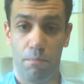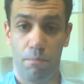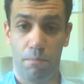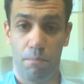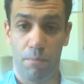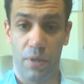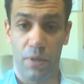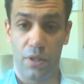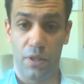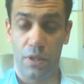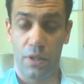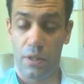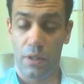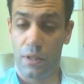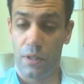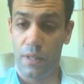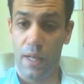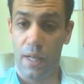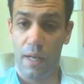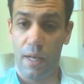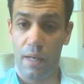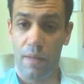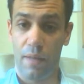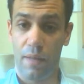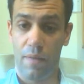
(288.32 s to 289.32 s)
but just
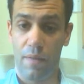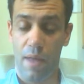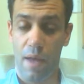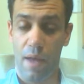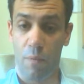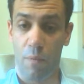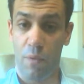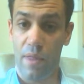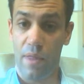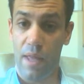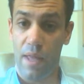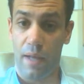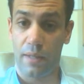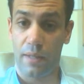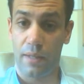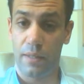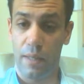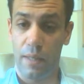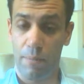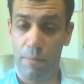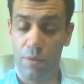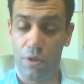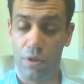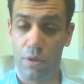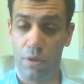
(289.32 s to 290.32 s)
stating that with the
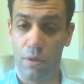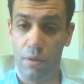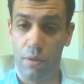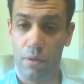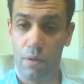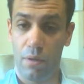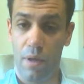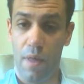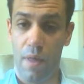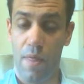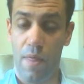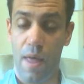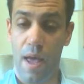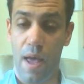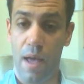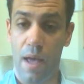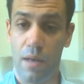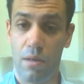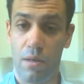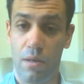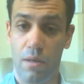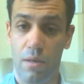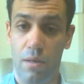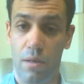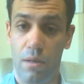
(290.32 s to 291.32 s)
exception
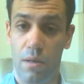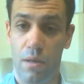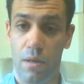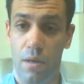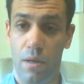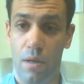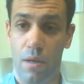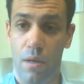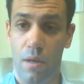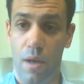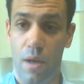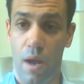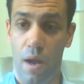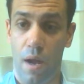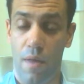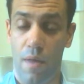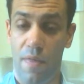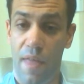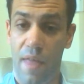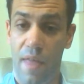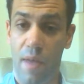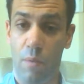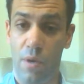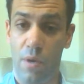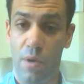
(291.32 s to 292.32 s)
that
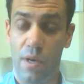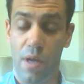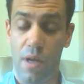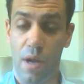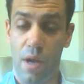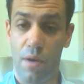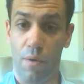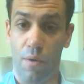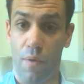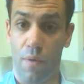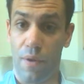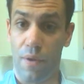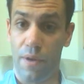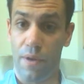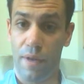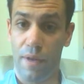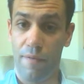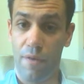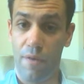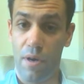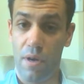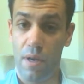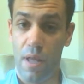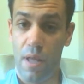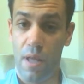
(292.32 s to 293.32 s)
they were done on a
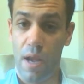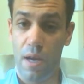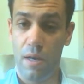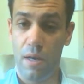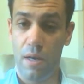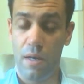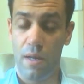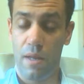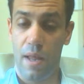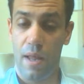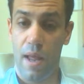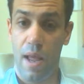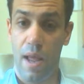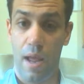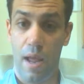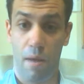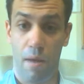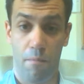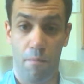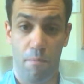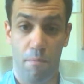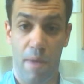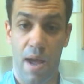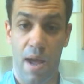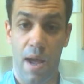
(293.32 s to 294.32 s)
different date
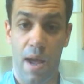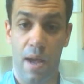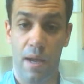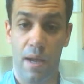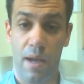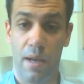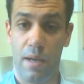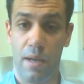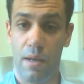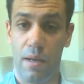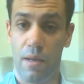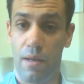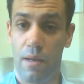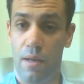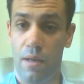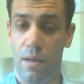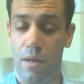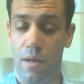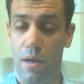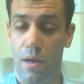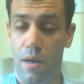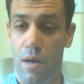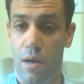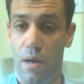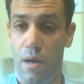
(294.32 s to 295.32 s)
and by
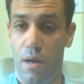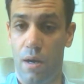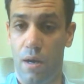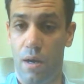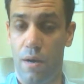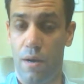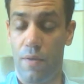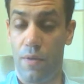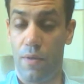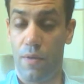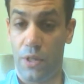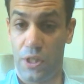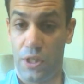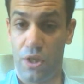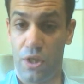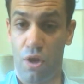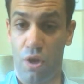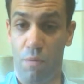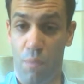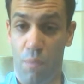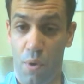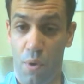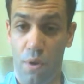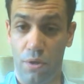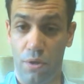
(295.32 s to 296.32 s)
the
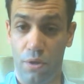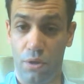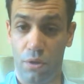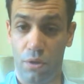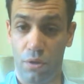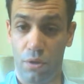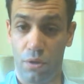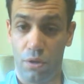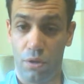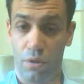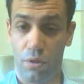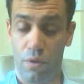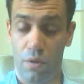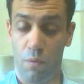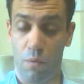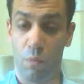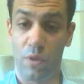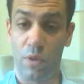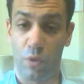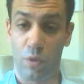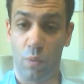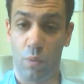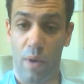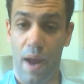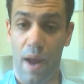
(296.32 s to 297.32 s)
said persons,
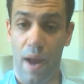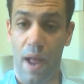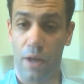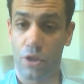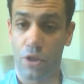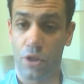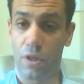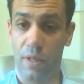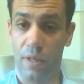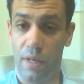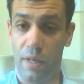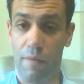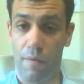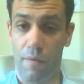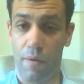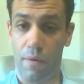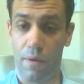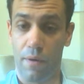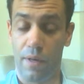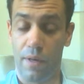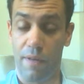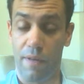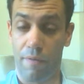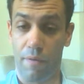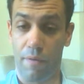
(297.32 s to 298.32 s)
which were actually
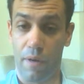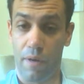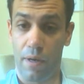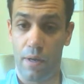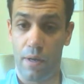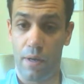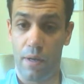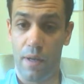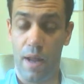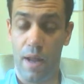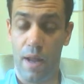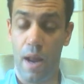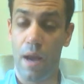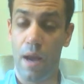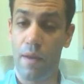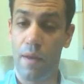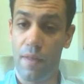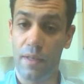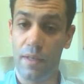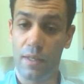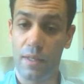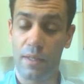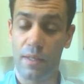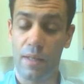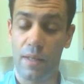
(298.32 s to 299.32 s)
different. In
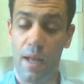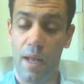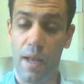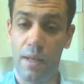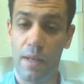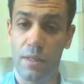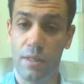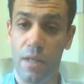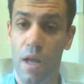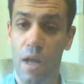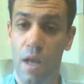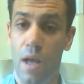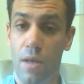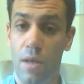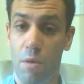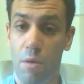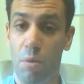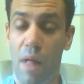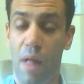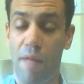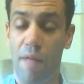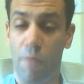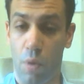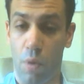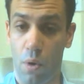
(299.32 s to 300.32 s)
this case, you will
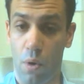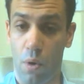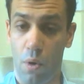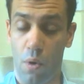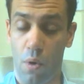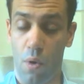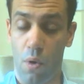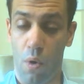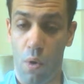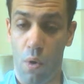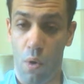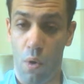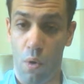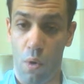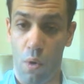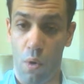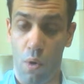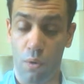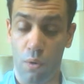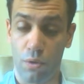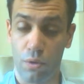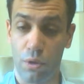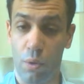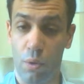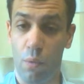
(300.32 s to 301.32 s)
have
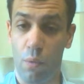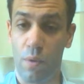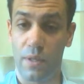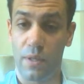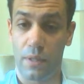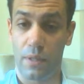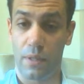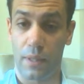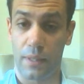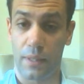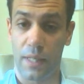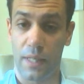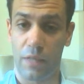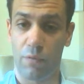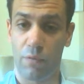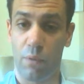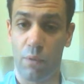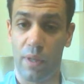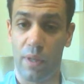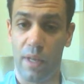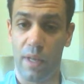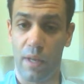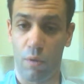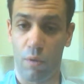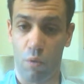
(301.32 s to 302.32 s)
also
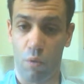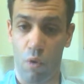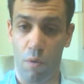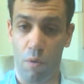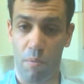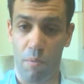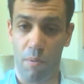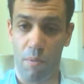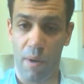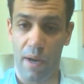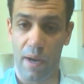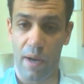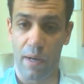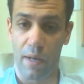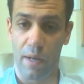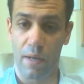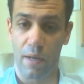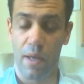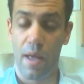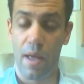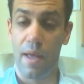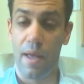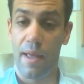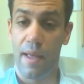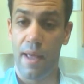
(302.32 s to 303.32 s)
successfully incorporated
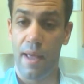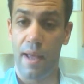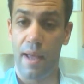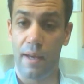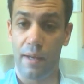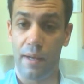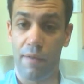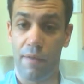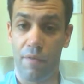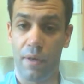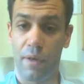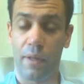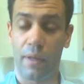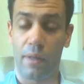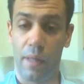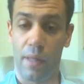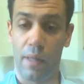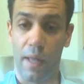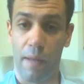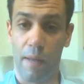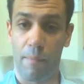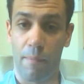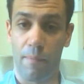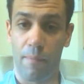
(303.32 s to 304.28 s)
a different claim,